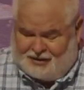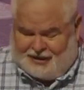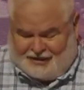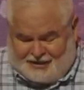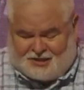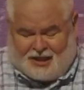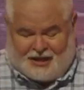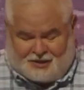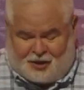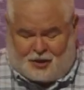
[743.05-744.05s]
And
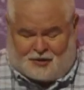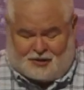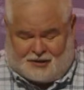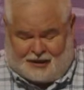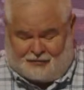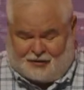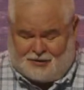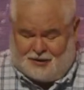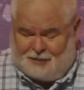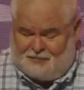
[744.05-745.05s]
inside the Ark of the
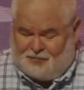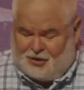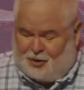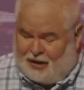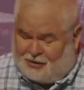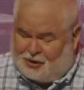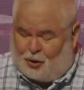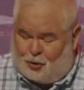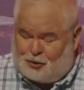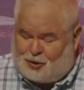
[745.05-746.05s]
Covenant, you had the
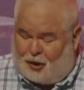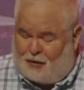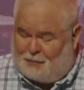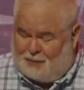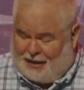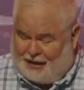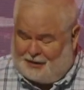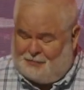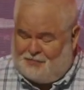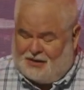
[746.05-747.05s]
golden jar of
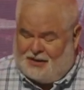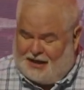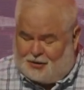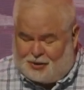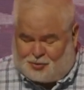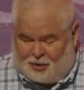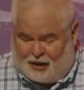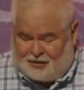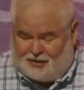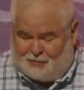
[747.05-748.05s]
manna, Aaron's
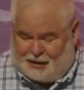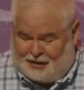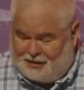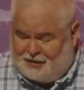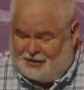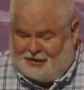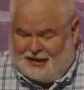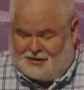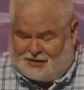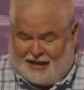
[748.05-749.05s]
rod that budded,
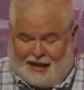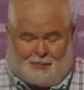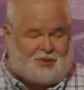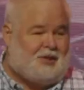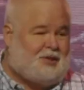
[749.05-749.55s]
and the tablets of the